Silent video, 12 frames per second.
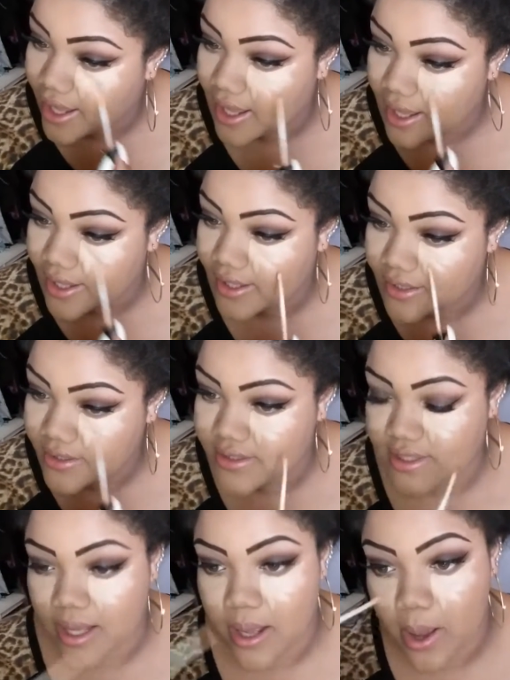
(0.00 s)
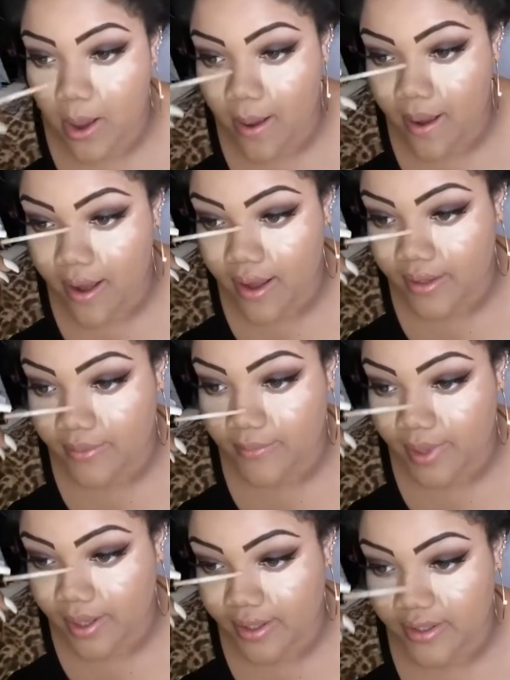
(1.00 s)
eyes, on
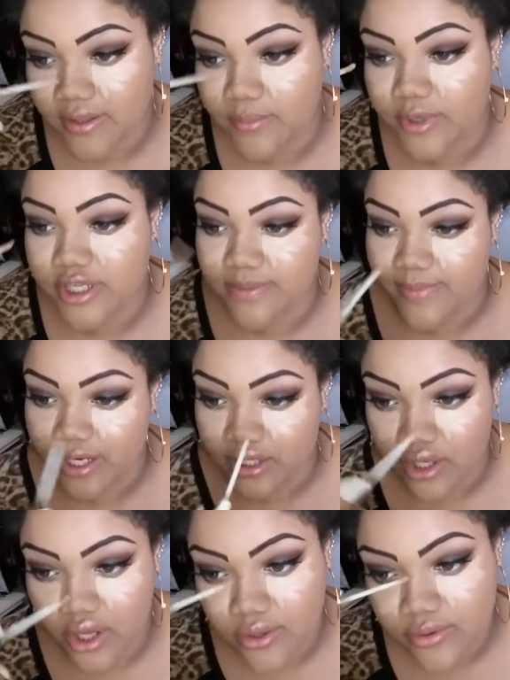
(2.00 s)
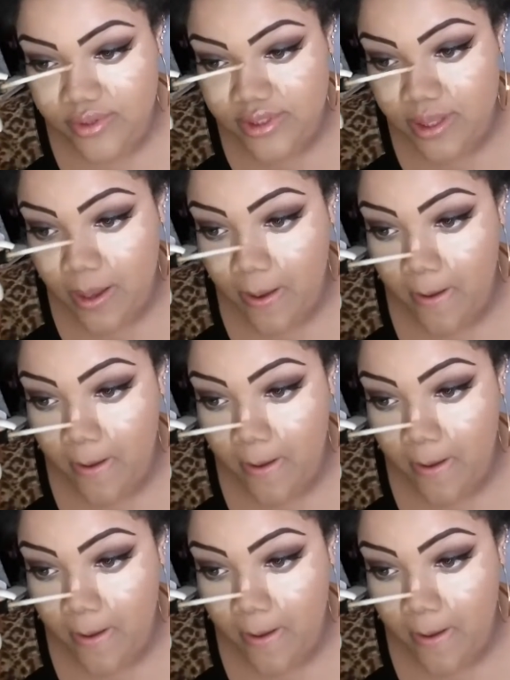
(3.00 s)
the bridge of my nose,